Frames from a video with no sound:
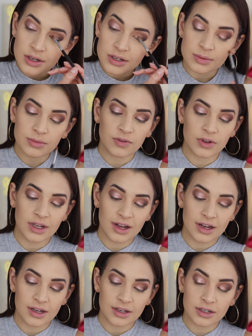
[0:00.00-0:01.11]
So moving
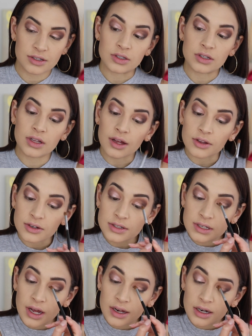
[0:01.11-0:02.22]
on to the other
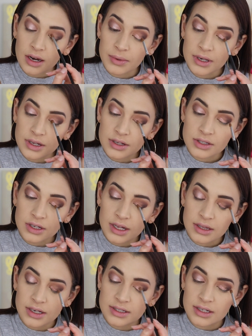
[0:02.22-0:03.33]
side, and I've been into
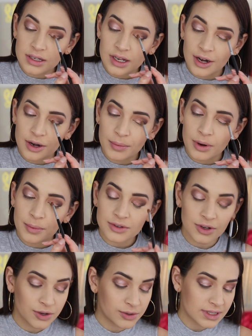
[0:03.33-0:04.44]
like these lighter purple
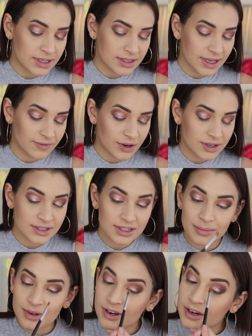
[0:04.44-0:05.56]
tones. It's like very
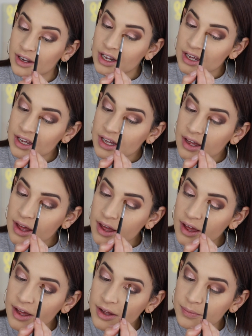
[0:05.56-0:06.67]
similar
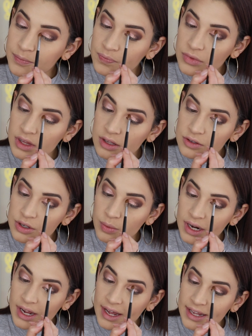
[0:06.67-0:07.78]
um, to what
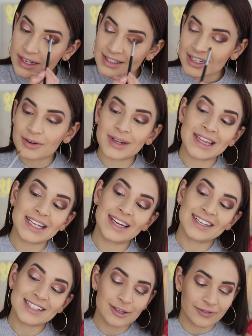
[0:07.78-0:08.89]
I did with
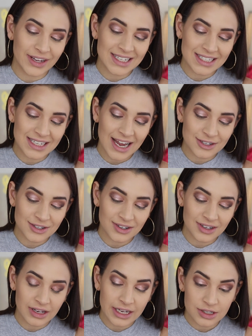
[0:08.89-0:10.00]
the Too Faced Natural
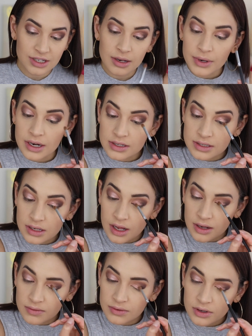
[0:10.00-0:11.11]
Collection, but I just
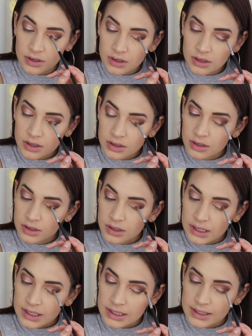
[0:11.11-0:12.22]
love
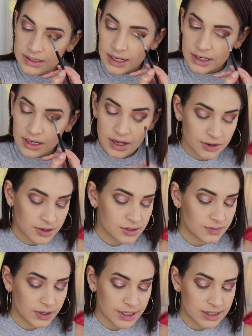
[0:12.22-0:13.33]
these kind of colors
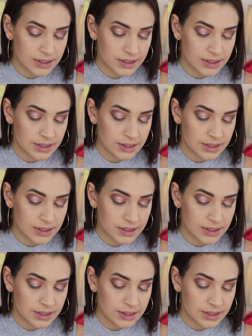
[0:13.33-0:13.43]
for like